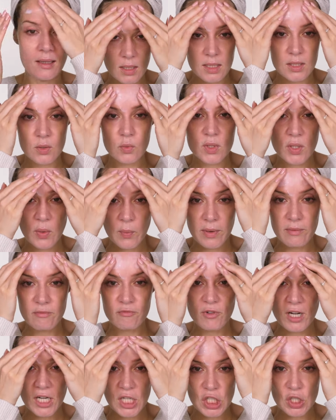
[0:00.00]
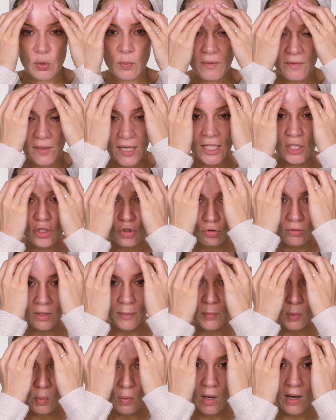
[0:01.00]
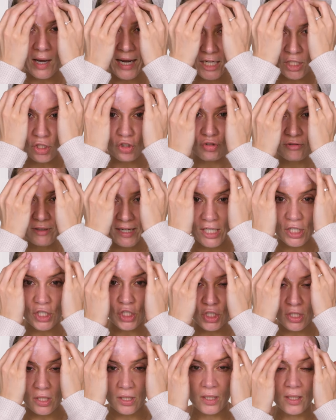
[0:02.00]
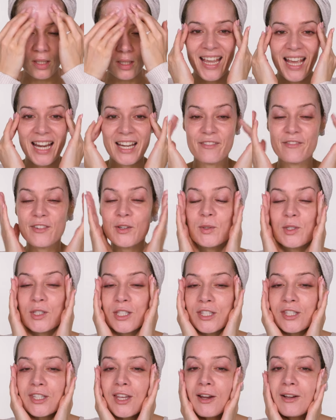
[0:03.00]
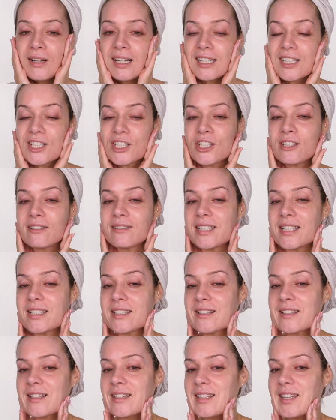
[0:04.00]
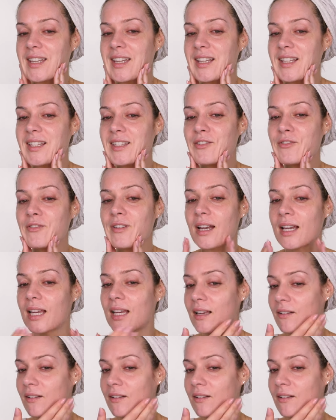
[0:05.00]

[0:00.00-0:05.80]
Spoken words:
It's also enriched with a triple hydration and it feels so luxurious on the skin. It's really